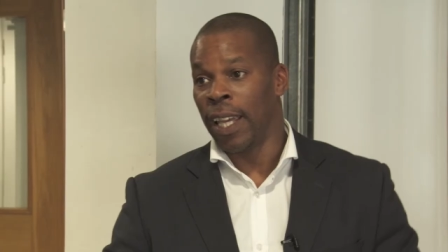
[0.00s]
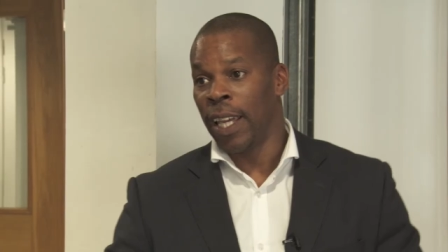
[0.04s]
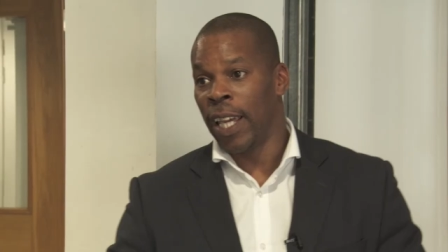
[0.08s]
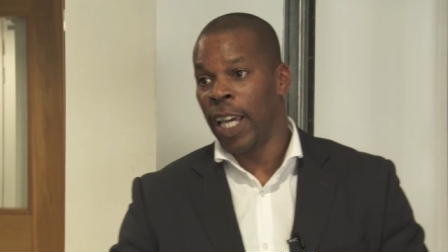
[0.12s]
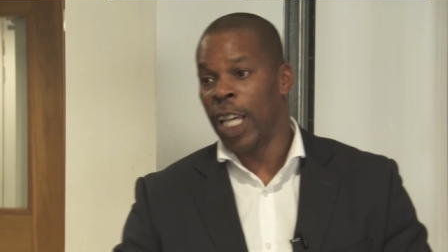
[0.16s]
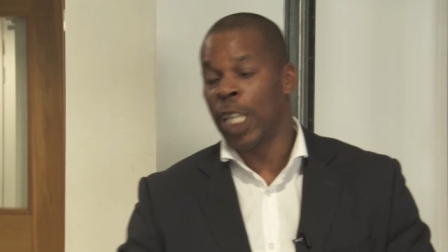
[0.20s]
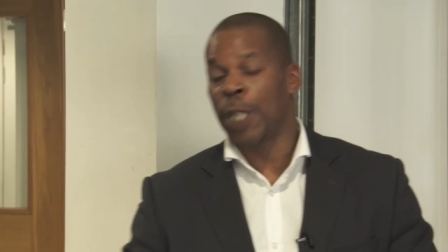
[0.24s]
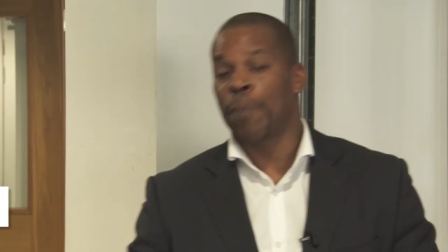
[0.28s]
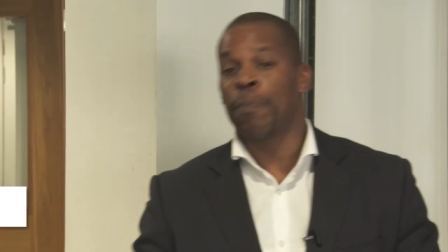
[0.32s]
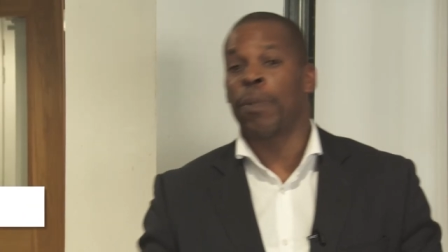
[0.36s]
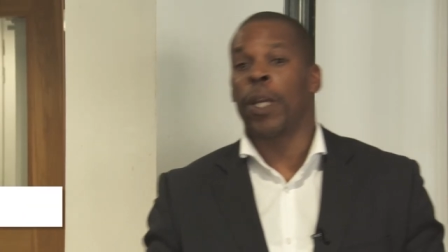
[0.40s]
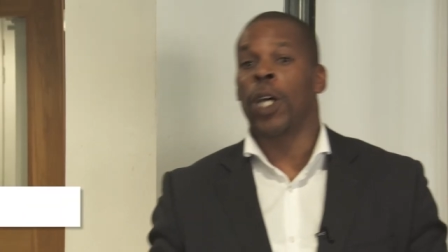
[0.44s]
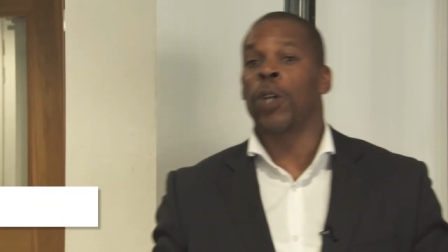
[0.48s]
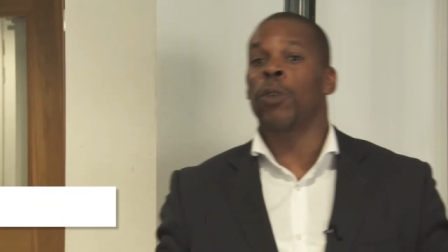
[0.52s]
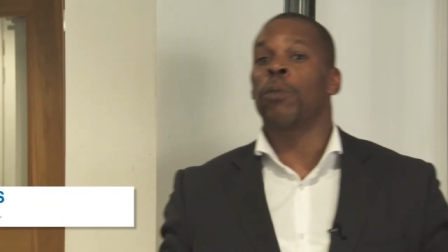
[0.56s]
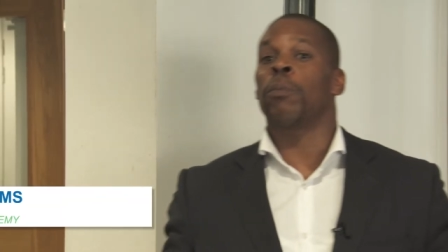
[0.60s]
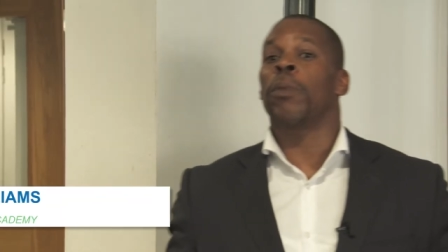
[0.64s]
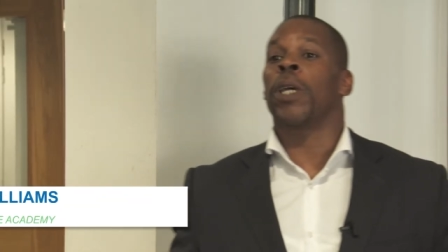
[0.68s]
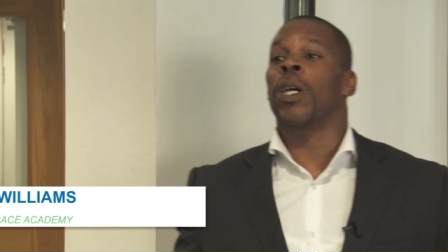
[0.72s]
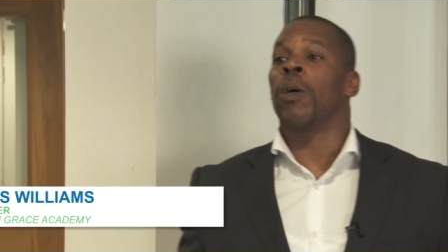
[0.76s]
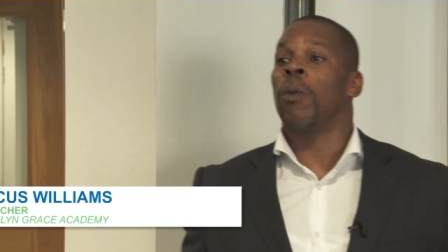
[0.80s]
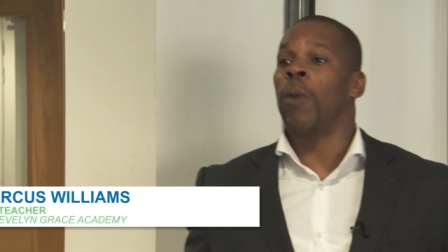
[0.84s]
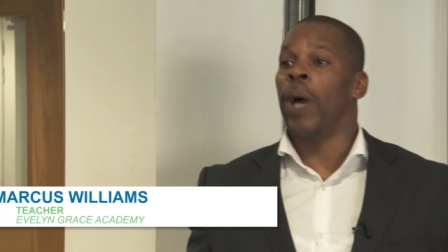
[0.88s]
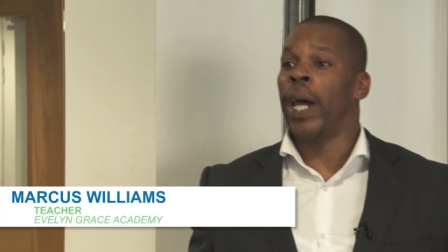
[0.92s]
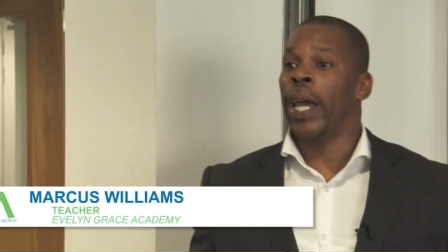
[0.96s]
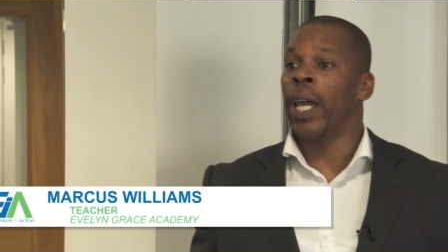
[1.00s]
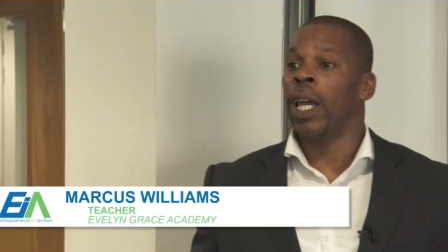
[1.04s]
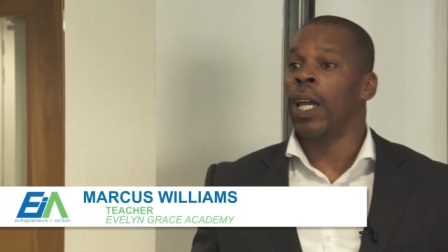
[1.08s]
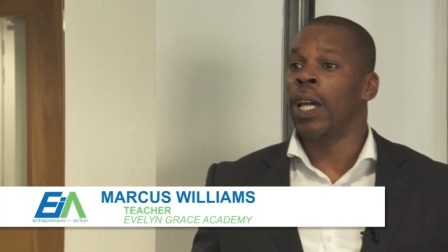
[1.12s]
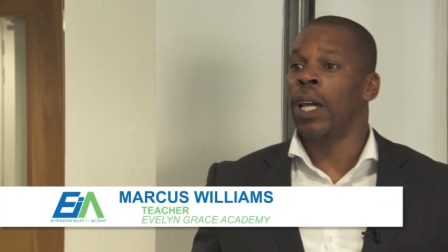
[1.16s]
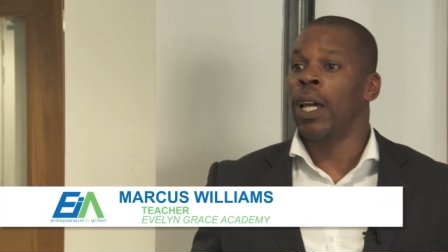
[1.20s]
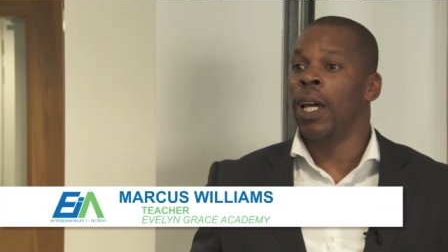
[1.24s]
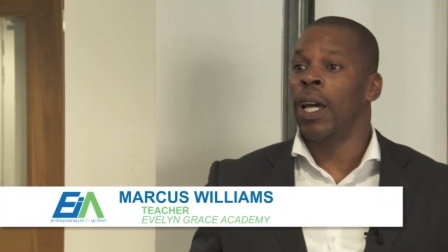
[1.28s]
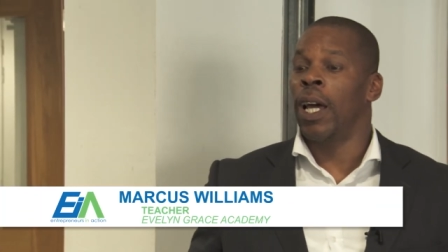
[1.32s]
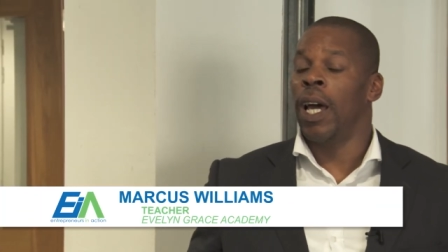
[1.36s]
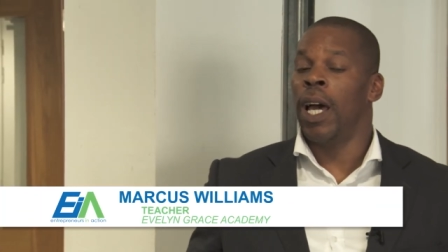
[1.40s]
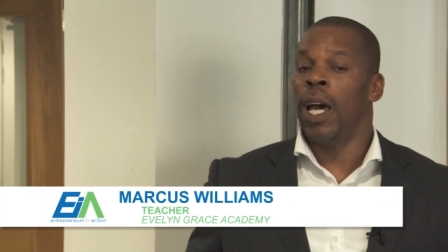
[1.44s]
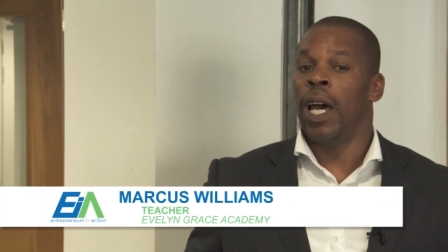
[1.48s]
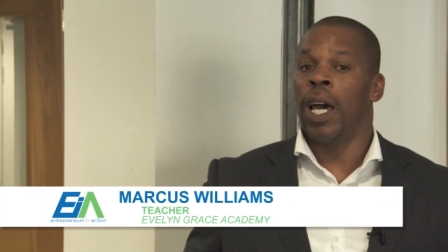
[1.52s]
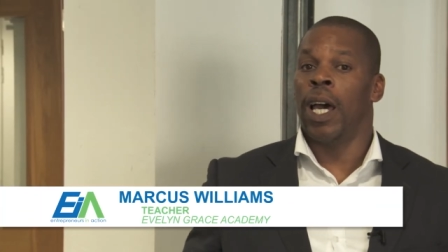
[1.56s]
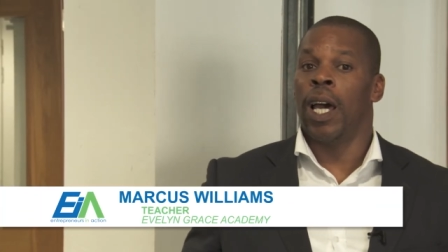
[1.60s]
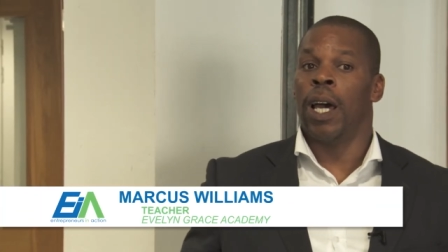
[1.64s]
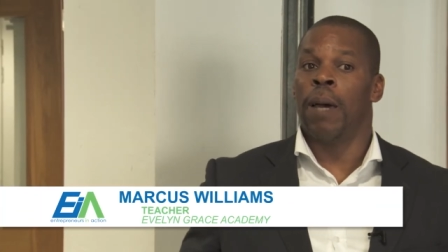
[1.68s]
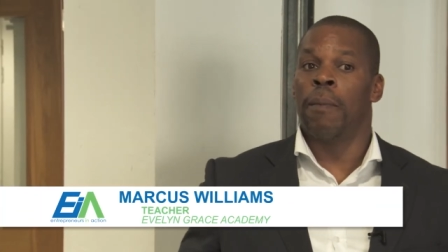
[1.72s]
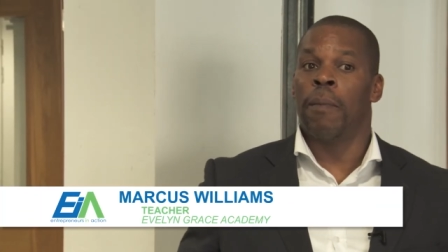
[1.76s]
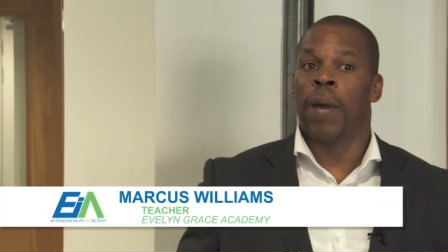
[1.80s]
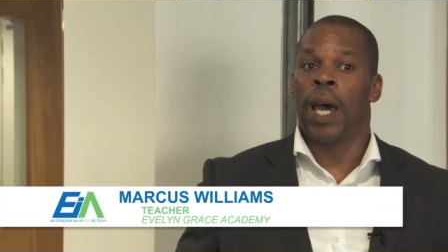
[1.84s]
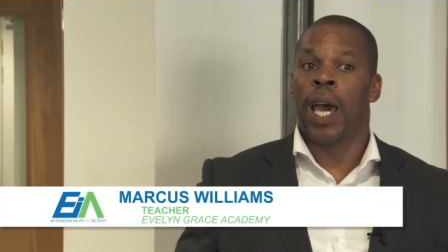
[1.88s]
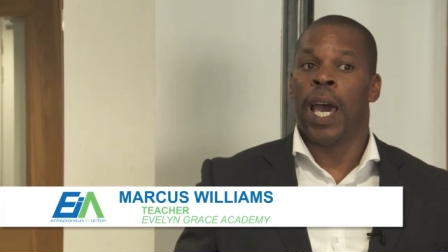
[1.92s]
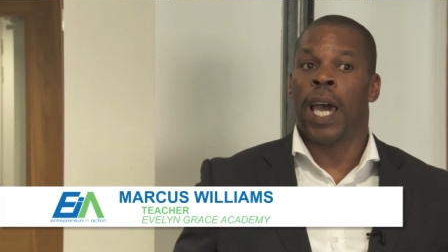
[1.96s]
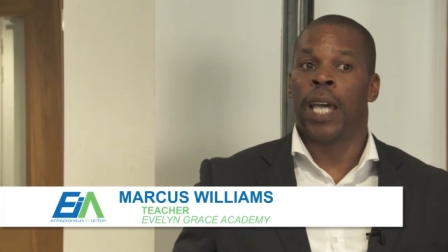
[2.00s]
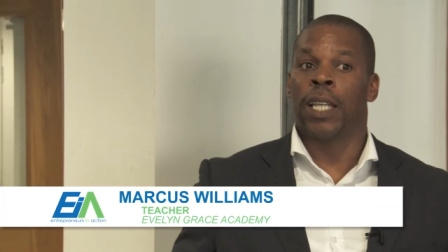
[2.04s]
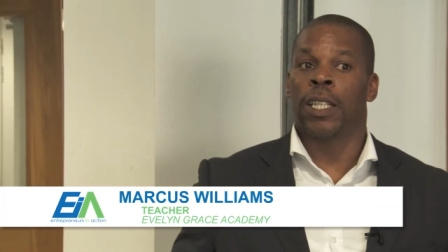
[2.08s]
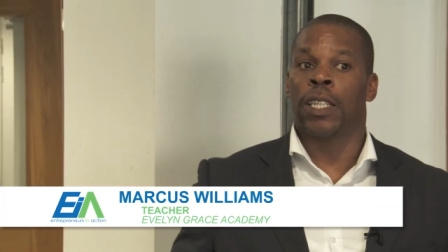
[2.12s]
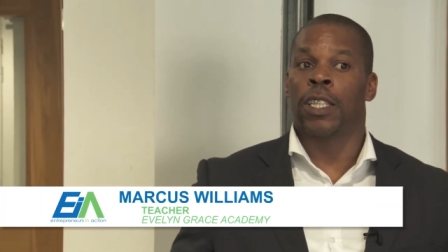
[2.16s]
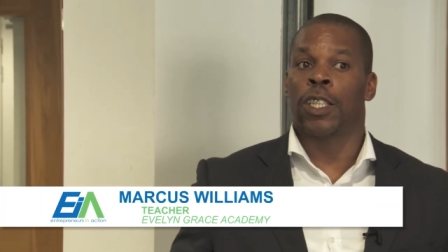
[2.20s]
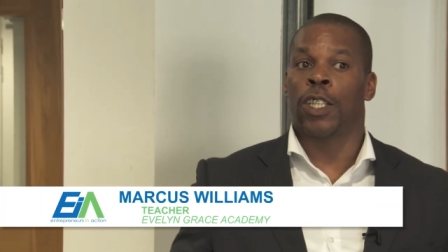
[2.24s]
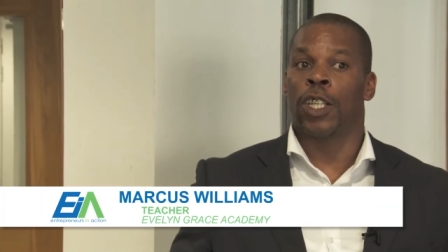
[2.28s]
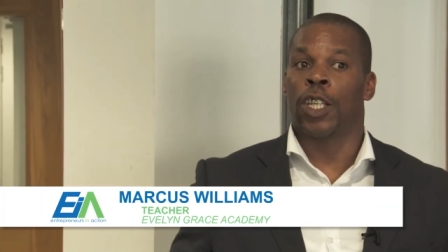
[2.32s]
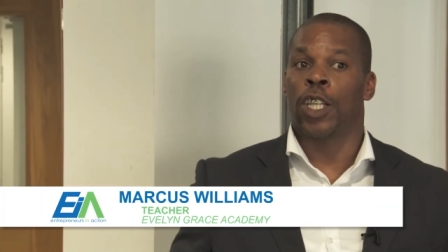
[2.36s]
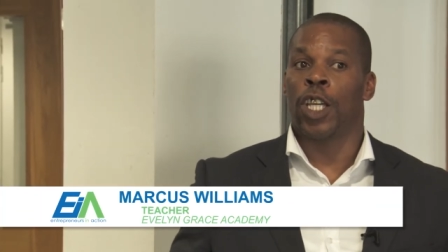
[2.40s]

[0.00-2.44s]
It's blown me away um, and